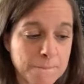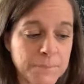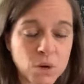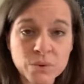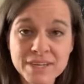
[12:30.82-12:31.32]

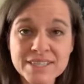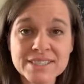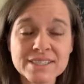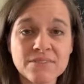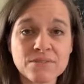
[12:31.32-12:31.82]

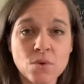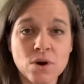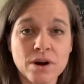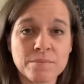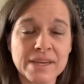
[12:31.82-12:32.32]
bonus
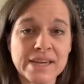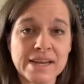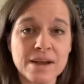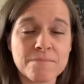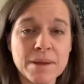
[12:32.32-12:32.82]
for being
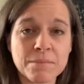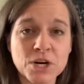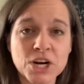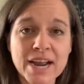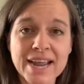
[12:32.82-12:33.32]
a
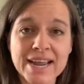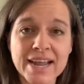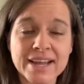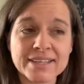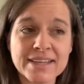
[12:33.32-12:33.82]
member.
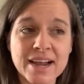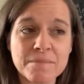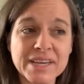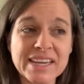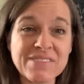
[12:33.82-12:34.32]
And
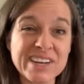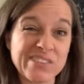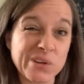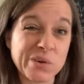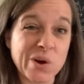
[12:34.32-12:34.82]
um, even
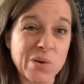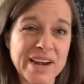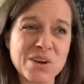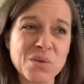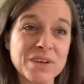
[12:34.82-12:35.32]
if you don't,
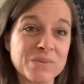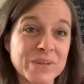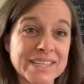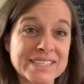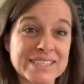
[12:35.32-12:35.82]
I know that
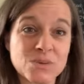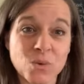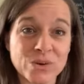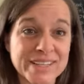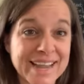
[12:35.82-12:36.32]
it's
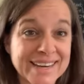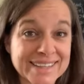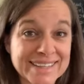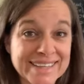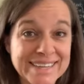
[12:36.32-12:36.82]
toward the end
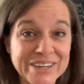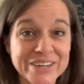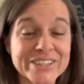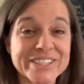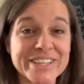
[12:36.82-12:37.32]
of the
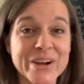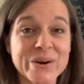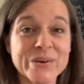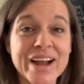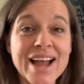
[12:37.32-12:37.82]
year,
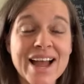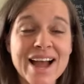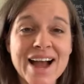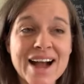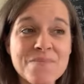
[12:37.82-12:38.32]
so.
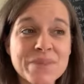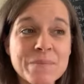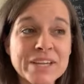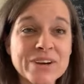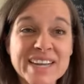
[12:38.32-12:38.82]
Um,
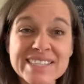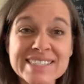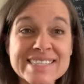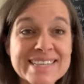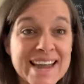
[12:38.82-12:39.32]
but you guys,
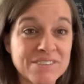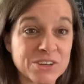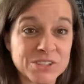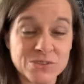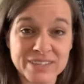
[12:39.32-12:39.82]
it's
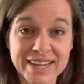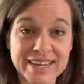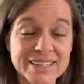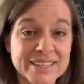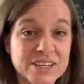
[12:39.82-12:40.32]
never too
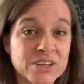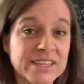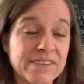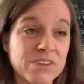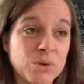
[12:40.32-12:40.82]
late.
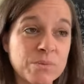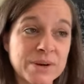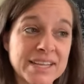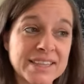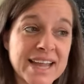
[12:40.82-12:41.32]
Literally, if you
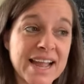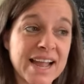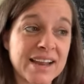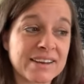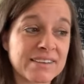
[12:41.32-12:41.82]
print that,